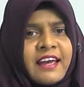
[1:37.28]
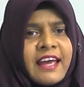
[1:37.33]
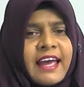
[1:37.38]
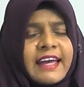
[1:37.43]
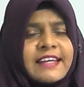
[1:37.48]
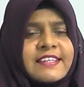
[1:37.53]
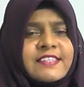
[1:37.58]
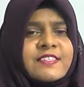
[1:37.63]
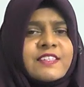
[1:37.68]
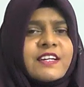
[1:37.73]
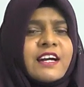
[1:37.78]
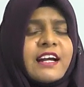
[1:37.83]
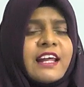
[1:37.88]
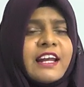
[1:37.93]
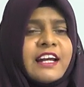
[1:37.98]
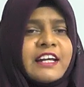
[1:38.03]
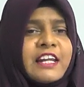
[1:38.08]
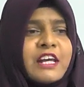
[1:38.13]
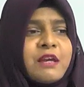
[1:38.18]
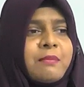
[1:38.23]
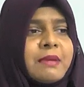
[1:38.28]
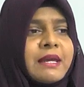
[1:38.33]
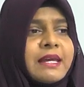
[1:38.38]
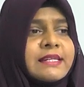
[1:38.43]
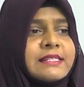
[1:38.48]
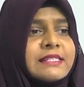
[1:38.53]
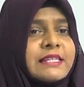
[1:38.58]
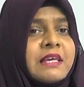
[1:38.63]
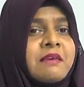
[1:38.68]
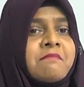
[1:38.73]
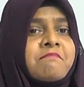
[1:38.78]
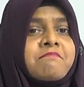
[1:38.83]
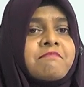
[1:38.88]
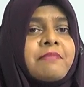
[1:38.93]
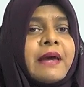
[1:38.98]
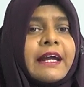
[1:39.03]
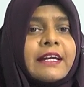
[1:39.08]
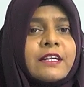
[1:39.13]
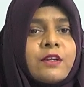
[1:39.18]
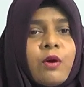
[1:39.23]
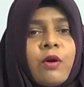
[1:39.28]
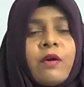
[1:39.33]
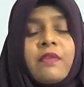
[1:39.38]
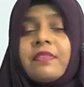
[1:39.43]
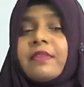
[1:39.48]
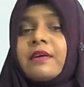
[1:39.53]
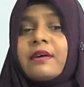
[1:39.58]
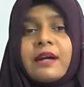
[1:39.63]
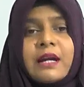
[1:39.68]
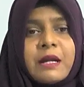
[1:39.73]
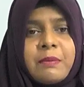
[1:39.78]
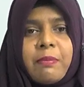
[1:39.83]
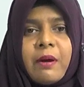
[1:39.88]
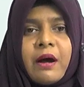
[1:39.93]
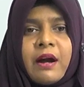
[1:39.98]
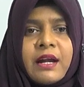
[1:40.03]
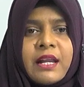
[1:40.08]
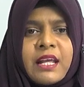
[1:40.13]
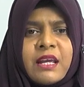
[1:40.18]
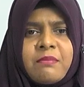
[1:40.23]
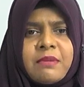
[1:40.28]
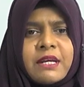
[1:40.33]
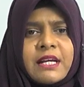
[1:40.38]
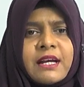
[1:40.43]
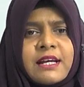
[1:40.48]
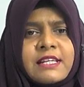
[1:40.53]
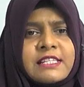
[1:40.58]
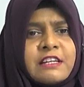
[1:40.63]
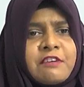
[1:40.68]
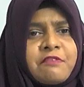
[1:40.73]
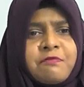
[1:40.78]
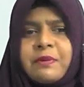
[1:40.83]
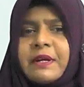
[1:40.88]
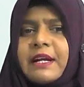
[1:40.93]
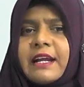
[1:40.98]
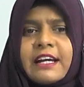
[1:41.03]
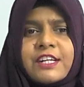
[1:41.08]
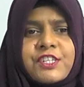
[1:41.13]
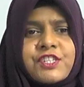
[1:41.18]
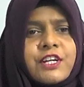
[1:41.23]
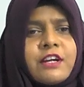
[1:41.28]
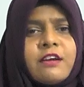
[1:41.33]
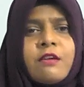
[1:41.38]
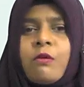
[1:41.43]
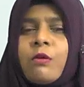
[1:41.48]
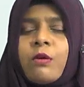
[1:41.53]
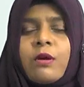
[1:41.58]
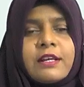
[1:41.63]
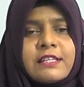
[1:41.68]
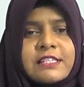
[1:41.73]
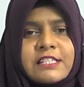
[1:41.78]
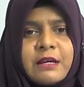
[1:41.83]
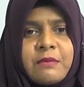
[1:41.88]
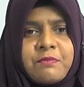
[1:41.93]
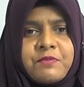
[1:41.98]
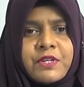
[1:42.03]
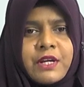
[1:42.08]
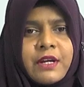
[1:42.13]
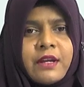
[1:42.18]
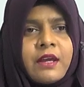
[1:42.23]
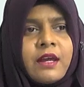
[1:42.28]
Externality means impact on third party because of production or consumption.